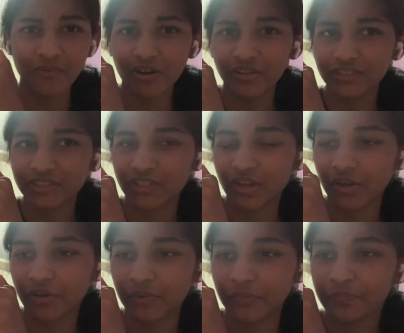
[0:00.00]

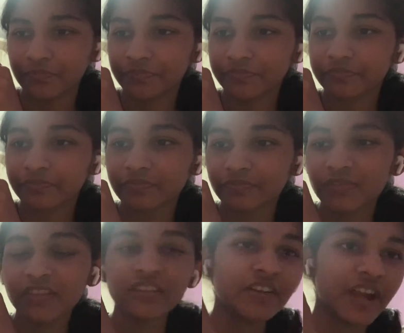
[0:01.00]
also.
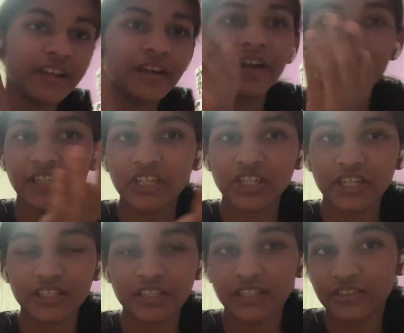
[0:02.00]
Right now I did
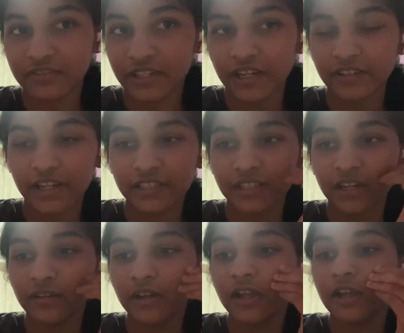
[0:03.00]
change it, it's V R right
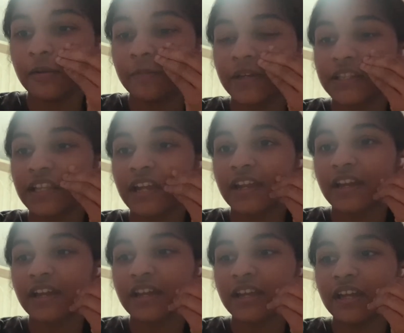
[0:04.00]
now, but like
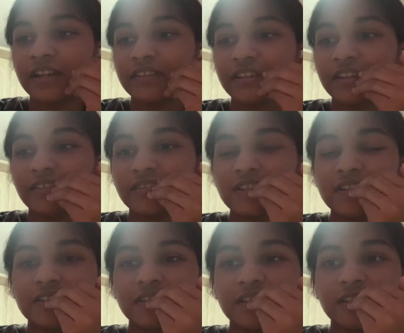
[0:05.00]
I'm thinking of
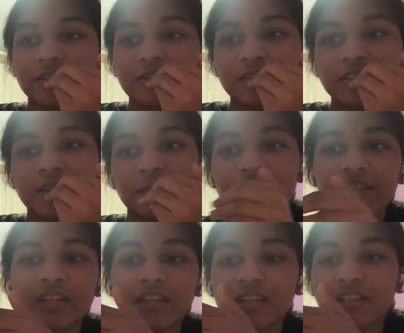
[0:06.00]
changing it to
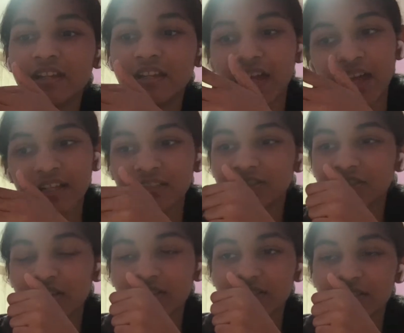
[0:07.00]
something else
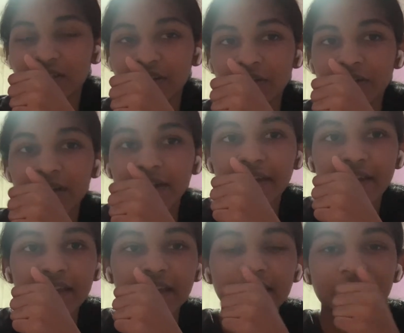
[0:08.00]
also.
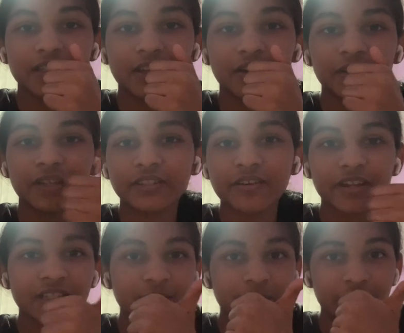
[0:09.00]
So it's
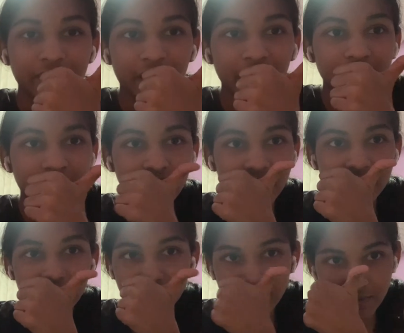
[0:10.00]
going to be fun. It's
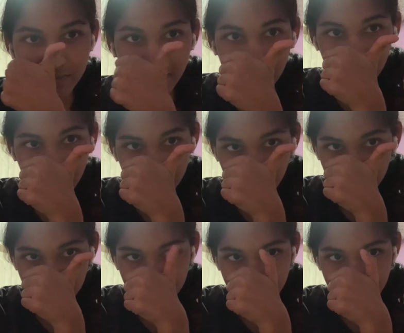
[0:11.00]
going to be very fun.